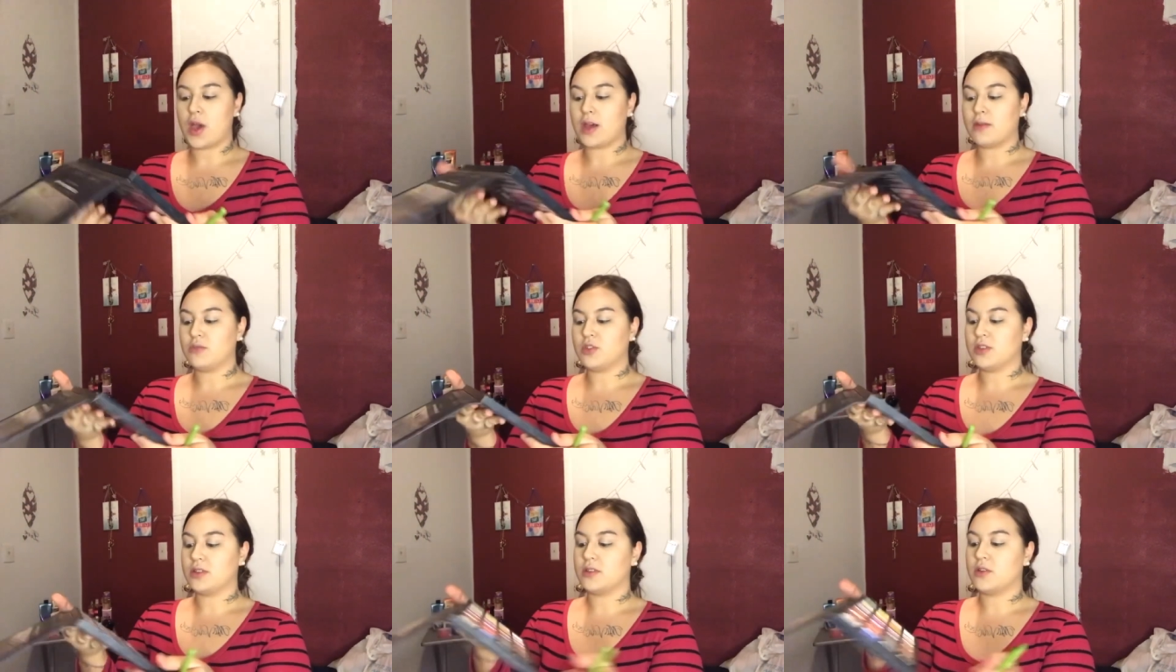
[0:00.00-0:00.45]

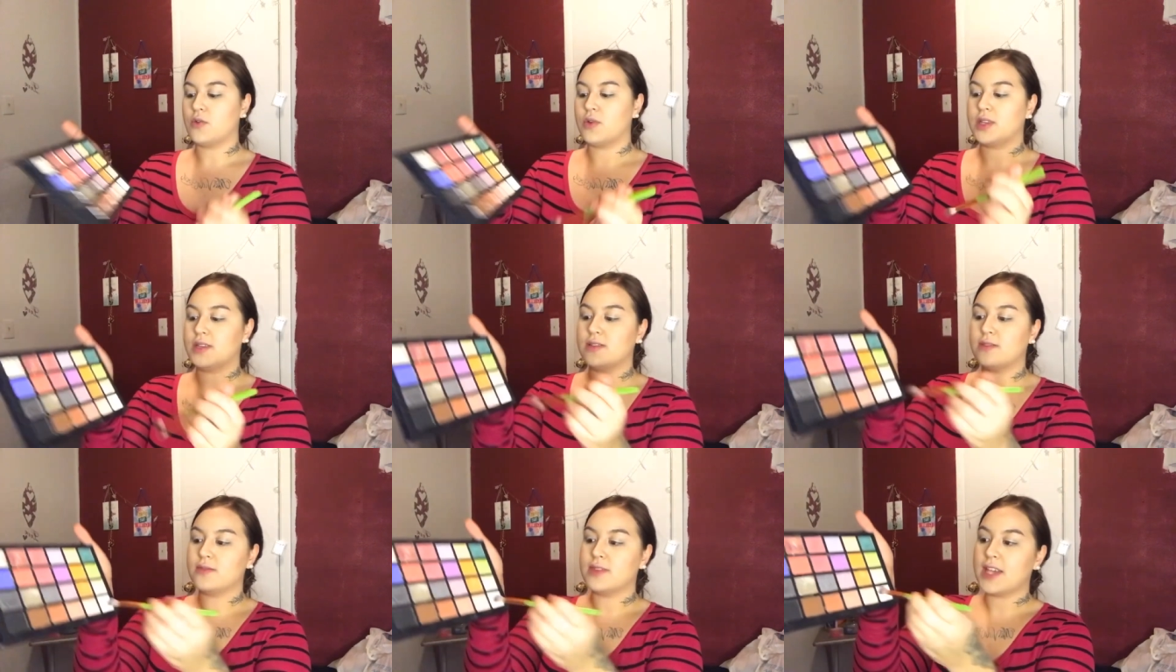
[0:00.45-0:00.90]
I'm just
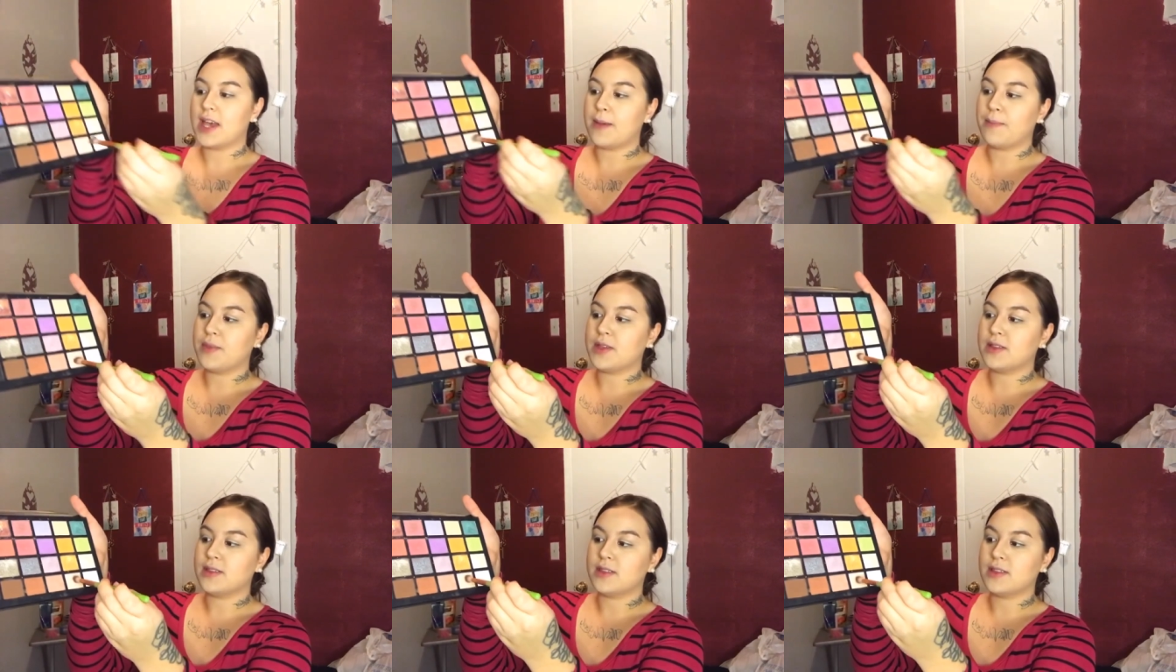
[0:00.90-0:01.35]
going to
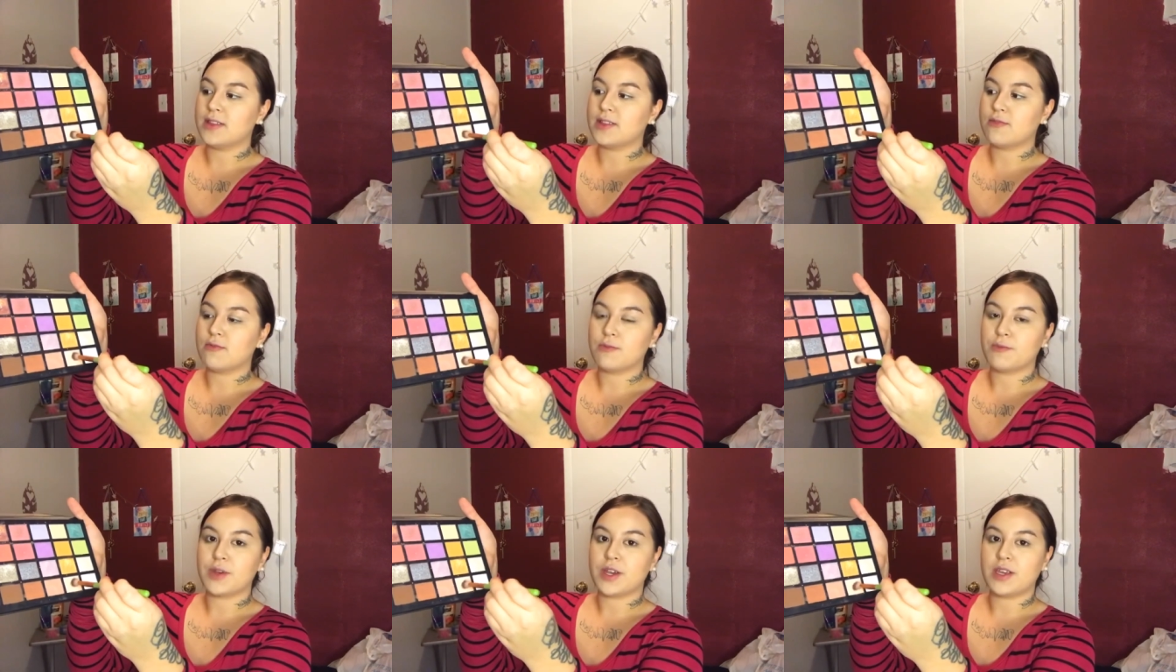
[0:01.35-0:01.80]
tap into
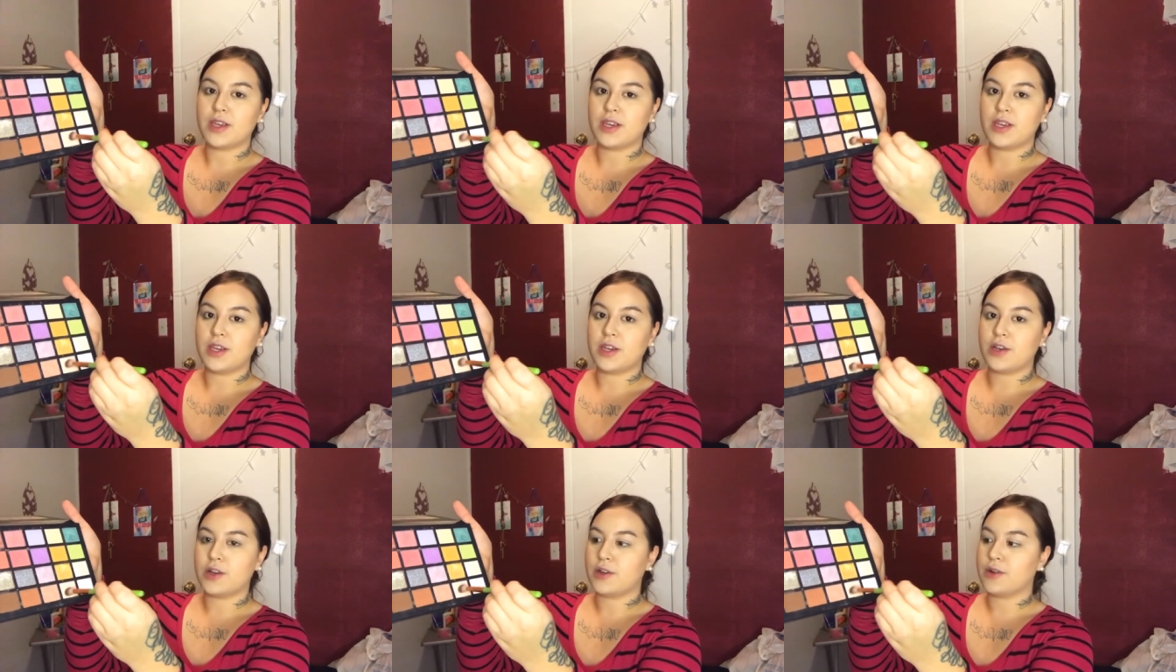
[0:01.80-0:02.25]
this one right
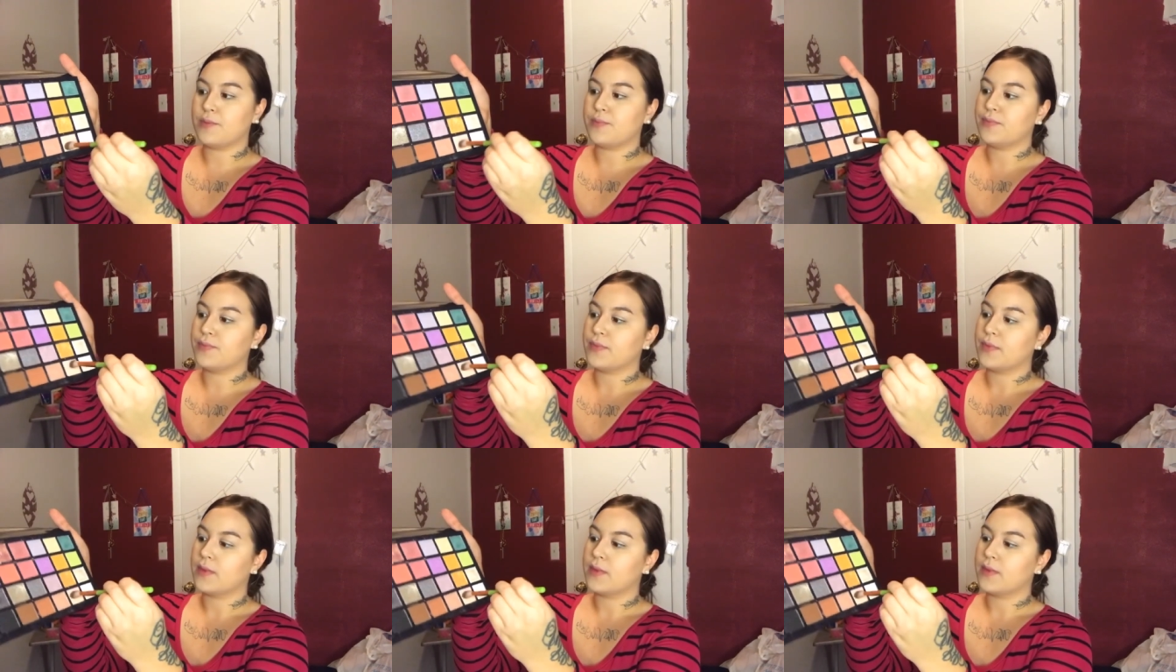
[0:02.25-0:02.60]
here.